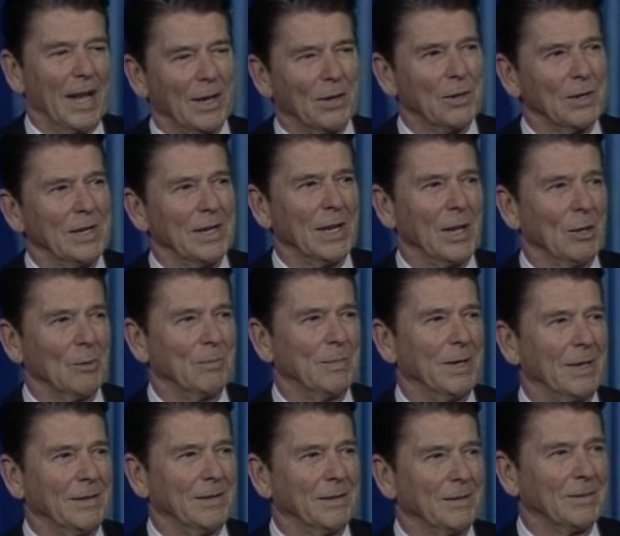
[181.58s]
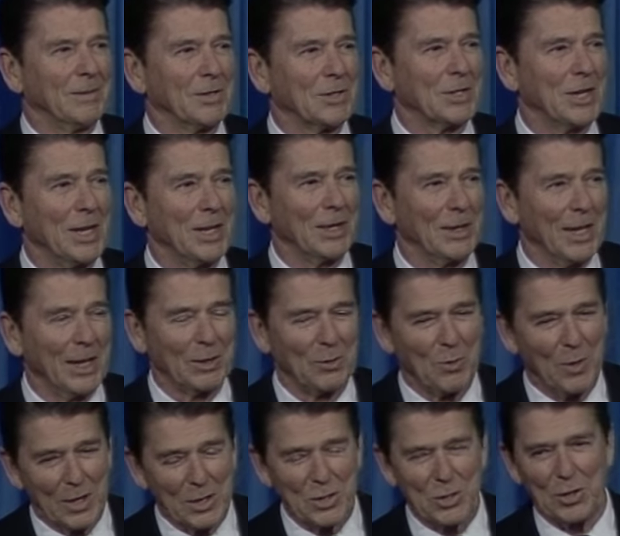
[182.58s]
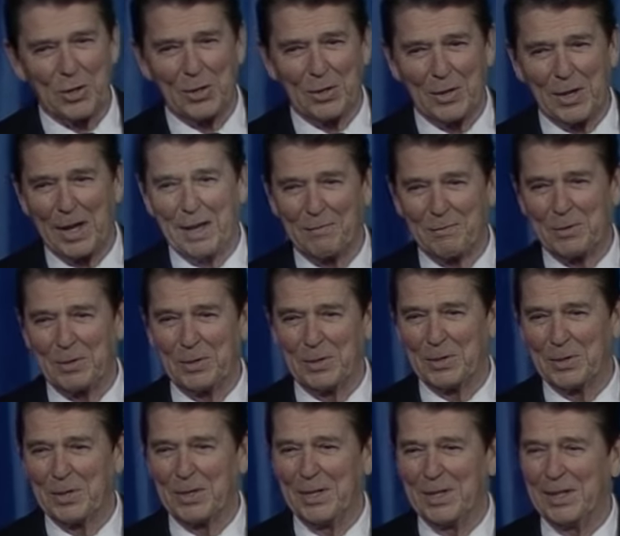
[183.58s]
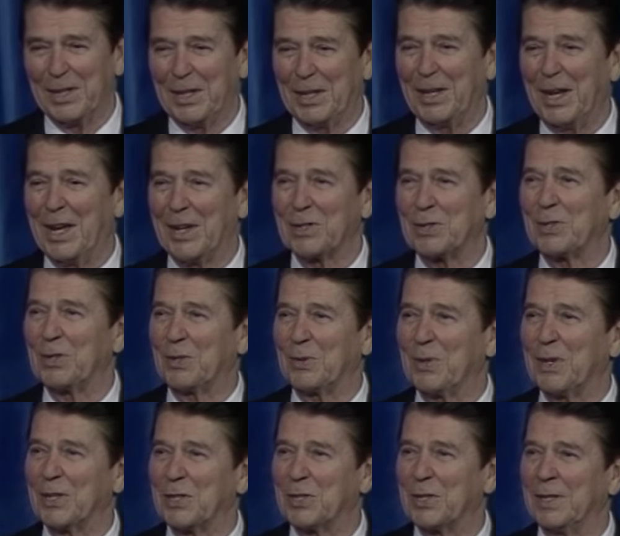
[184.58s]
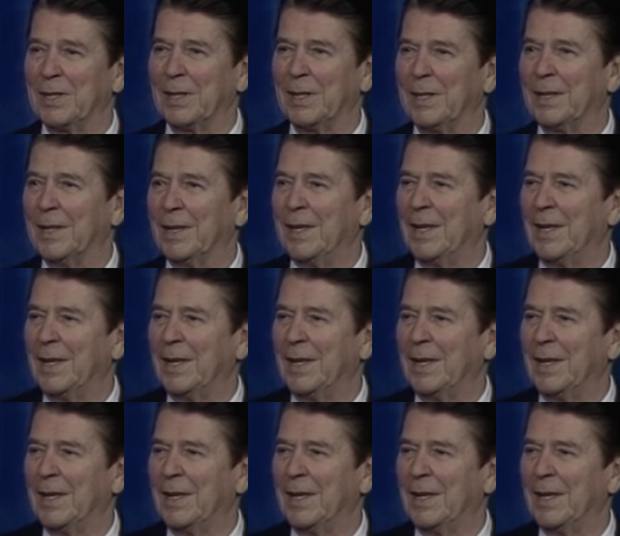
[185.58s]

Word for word: I couldn't help but say to that questioner after he'd asked the question that,